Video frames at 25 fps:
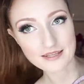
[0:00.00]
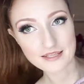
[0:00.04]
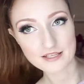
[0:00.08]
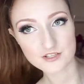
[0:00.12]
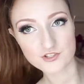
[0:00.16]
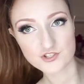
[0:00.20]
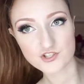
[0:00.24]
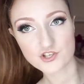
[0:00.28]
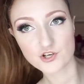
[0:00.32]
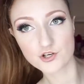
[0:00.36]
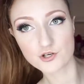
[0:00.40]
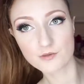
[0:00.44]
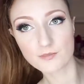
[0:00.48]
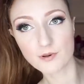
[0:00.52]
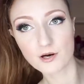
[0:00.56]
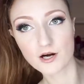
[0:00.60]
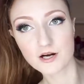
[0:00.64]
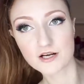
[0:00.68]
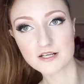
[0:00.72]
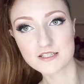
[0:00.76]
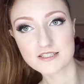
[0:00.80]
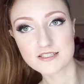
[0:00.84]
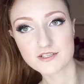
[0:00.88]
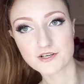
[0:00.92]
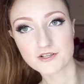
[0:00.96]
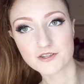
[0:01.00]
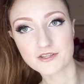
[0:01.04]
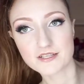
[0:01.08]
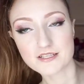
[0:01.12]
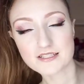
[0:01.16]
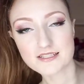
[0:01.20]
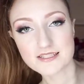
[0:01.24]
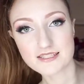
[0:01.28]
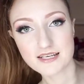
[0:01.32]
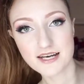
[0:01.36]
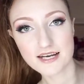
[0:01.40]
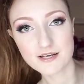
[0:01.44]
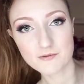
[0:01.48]
and then two pockets on
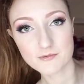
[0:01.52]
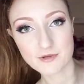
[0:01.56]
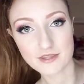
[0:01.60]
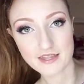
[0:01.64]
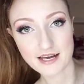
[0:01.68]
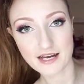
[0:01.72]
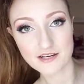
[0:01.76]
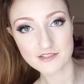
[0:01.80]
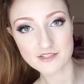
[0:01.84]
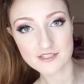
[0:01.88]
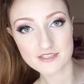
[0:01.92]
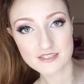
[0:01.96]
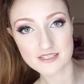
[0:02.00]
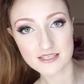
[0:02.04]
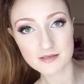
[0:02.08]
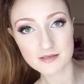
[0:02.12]
this side without a